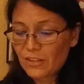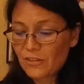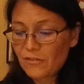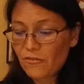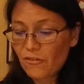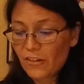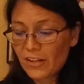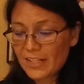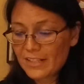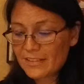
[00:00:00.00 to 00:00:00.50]

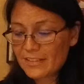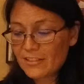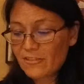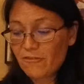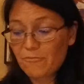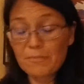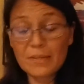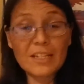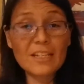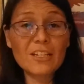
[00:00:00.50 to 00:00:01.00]
avoidance
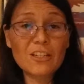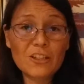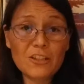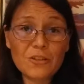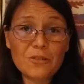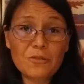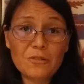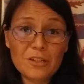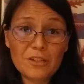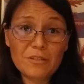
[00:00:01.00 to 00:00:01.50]
of meeting
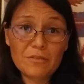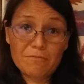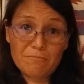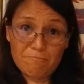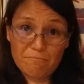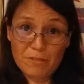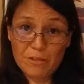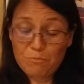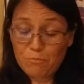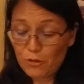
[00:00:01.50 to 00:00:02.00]
you
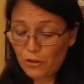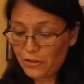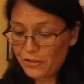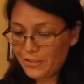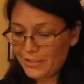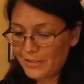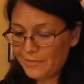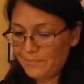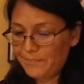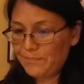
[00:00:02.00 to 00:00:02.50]
in
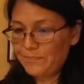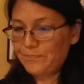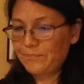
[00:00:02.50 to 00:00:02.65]
person.